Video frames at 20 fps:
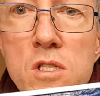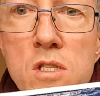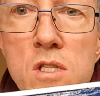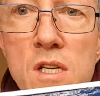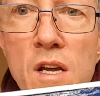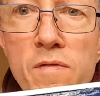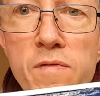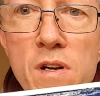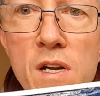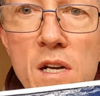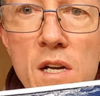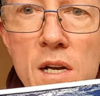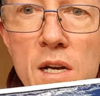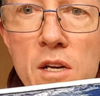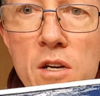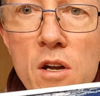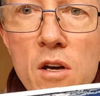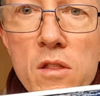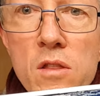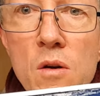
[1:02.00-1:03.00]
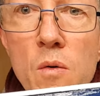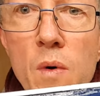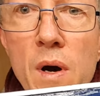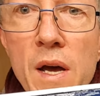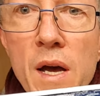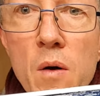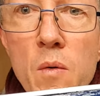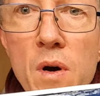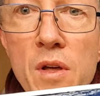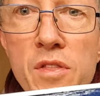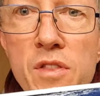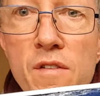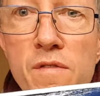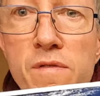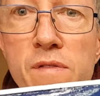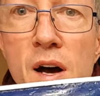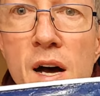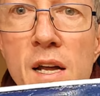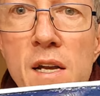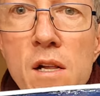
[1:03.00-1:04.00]
Definitely not the way I want the
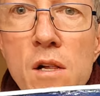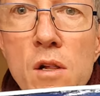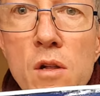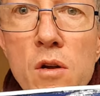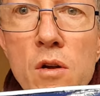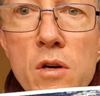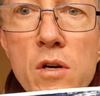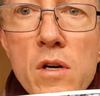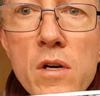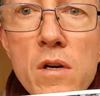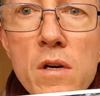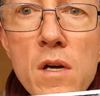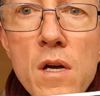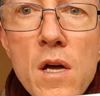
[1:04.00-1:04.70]
final look,